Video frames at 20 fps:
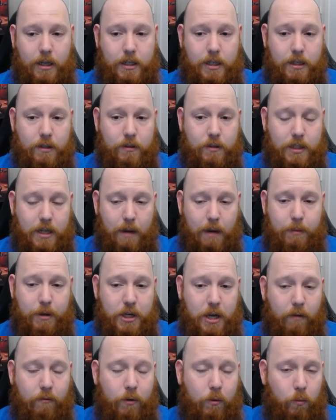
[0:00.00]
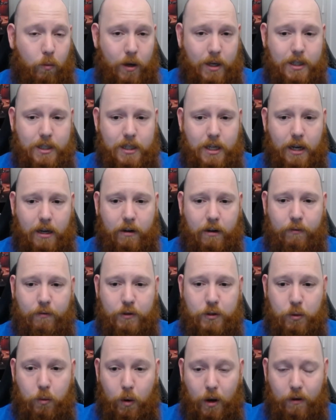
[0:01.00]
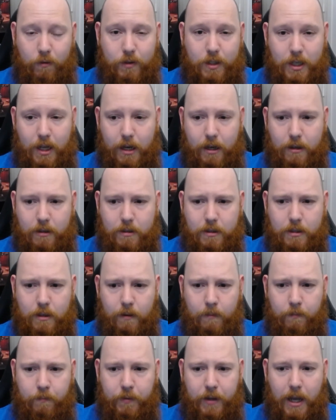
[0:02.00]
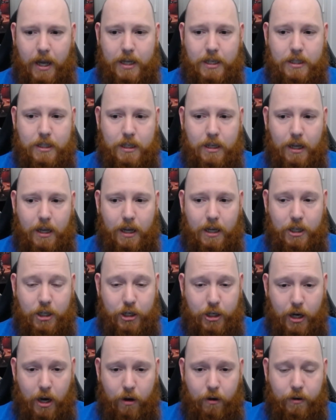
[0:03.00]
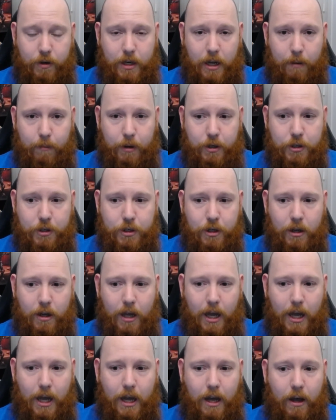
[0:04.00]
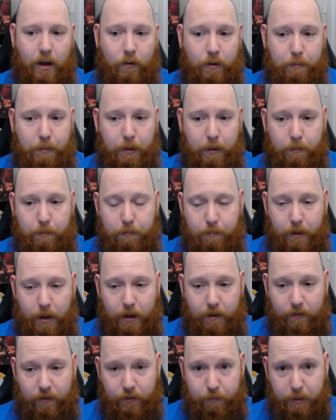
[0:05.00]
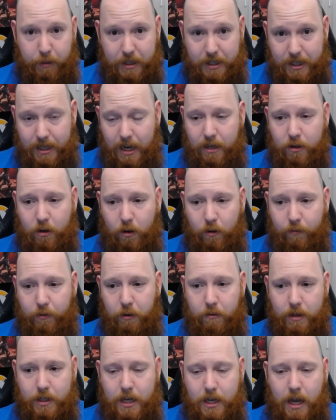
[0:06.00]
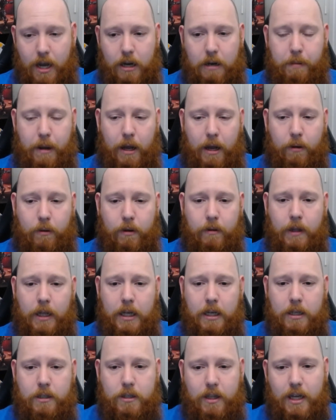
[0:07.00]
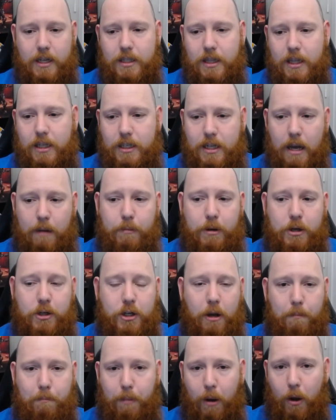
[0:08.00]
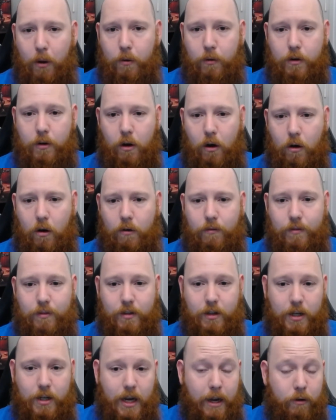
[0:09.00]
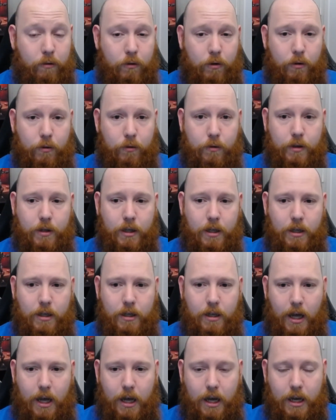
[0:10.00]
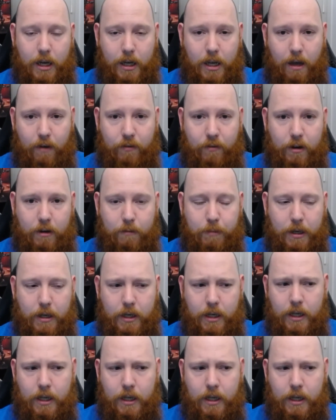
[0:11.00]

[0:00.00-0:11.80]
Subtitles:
damage every 1 second for 12 seconds as shadow damage of a percent of your attack power. So that's the damage component of the Necrolord Covenant ability.